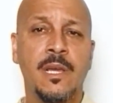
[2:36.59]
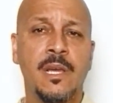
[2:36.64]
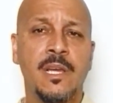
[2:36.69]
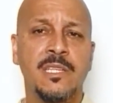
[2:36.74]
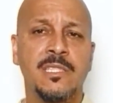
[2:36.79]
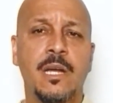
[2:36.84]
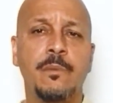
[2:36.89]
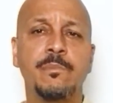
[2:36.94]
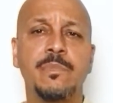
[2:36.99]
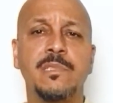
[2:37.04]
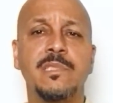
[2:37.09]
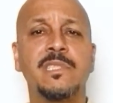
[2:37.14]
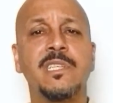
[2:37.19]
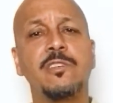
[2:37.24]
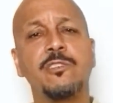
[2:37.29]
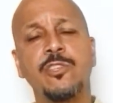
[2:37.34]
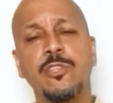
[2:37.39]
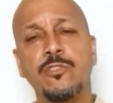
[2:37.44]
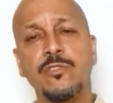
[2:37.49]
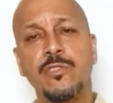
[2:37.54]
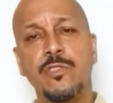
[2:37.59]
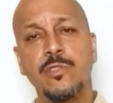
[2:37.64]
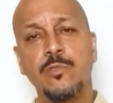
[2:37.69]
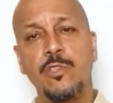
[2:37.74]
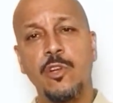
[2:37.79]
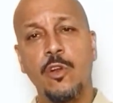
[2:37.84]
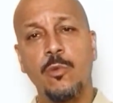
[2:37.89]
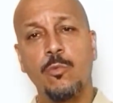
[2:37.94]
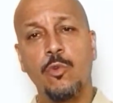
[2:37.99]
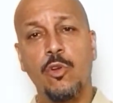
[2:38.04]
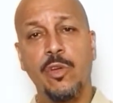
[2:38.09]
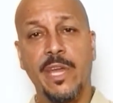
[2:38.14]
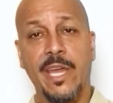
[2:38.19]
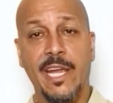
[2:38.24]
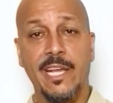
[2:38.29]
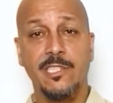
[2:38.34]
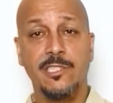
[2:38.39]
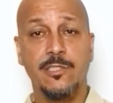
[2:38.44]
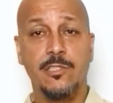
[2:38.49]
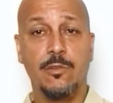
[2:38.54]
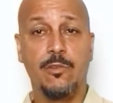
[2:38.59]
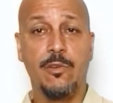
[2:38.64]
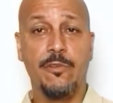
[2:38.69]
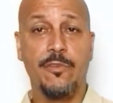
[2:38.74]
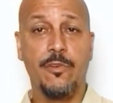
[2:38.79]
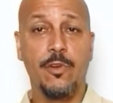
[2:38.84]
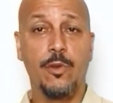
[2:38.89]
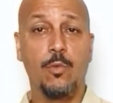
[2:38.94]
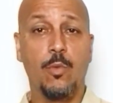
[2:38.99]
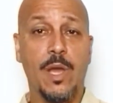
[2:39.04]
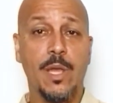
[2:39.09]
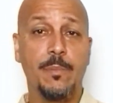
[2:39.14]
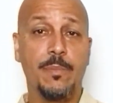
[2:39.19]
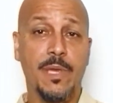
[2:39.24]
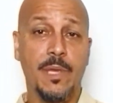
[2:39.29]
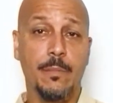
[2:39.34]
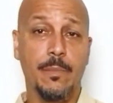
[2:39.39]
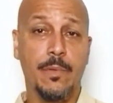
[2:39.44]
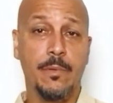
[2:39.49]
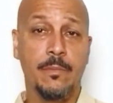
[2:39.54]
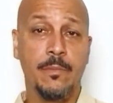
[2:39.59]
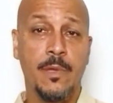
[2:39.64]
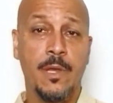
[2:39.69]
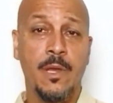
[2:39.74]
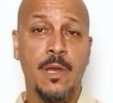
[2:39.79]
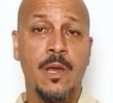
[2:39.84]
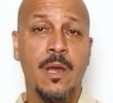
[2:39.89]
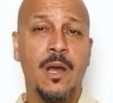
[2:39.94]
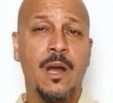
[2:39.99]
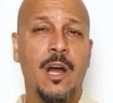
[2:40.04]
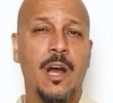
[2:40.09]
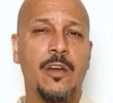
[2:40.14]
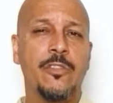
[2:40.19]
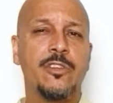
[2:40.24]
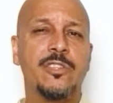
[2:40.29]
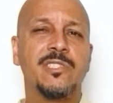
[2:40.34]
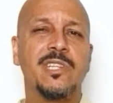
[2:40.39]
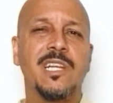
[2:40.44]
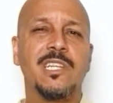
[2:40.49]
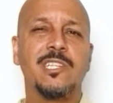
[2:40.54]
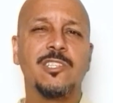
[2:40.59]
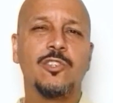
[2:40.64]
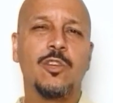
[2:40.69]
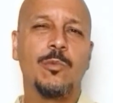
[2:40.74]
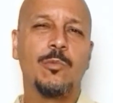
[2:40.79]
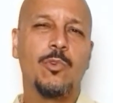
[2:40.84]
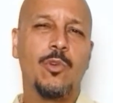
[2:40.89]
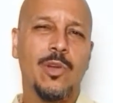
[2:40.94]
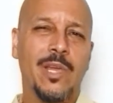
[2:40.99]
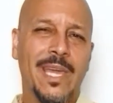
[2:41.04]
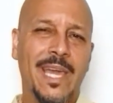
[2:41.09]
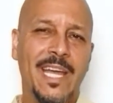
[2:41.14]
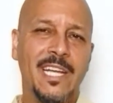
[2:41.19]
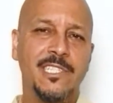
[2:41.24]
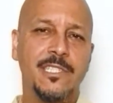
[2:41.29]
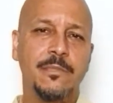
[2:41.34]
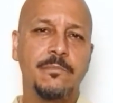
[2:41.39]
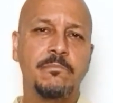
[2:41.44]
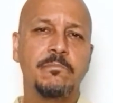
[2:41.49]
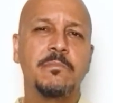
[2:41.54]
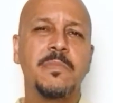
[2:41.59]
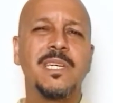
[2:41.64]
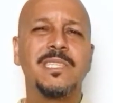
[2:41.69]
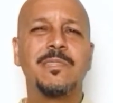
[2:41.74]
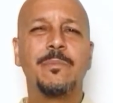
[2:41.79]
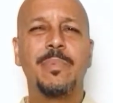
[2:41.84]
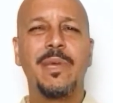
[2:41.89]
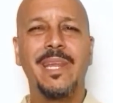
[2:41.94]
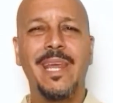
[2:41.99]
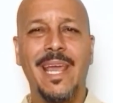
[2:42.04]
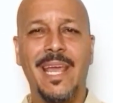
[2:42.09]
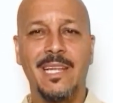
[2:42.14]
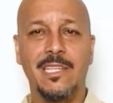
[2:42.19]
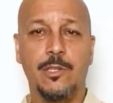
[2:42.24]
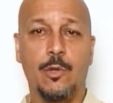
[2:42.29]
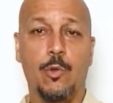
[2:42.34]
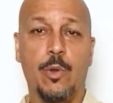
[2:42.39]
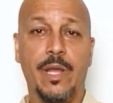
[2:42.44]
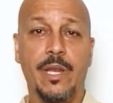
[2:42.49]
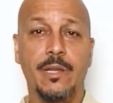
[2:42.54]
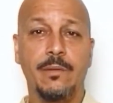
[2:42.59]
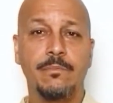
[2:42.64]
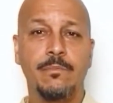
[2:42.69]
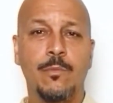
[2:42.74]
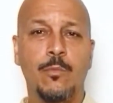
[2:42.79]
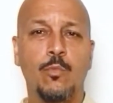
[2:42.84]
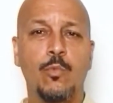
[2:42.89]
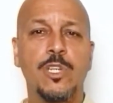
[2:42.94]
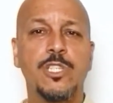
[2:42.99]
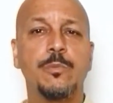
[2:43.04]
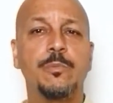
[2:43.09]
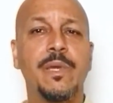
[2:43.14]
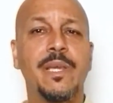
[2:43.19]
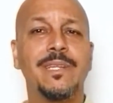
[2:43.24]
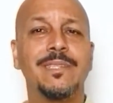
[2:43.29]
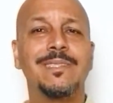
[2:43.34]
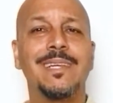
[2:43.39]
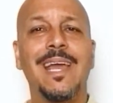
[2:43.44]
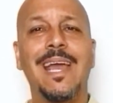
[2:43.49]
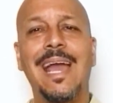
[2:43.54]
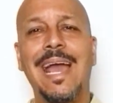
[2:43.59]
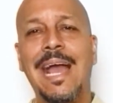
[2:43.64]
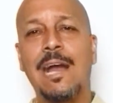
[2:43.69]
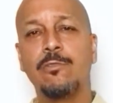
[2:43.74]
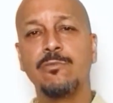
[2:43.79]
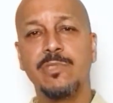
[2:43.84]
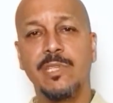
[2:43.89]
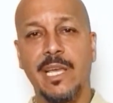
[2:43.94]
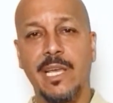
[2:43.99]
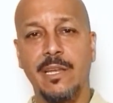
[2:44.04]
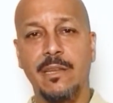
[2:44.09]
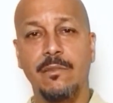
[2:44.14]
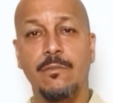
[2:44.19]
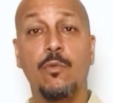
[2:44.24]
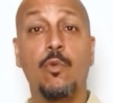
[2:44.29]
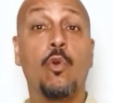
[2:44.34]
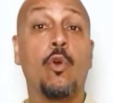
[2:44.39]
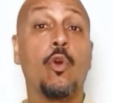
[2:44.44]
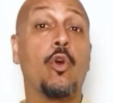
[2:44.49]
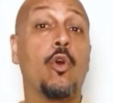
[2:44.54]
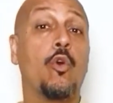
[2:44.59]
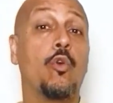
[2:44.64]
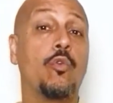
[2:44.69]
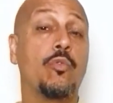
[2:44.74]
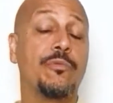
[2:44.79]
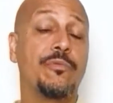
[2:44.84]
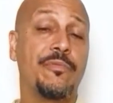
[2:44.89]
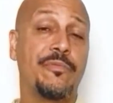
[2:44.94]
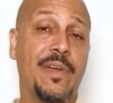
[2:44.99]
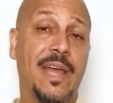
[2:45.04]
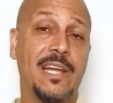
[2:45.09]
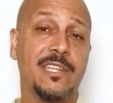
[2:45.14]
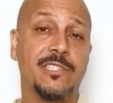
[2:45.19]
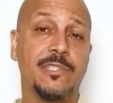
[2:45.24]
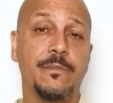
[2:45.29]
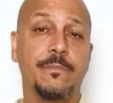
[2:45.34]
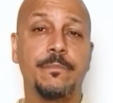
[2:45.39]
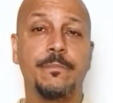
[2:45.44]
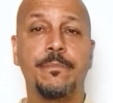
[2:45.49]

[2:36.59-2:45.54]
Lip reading: Some still use the term Caucasian to refer to white people. Others think the term Caucasian is a bit antiquated, which means outdated or old-fashioned.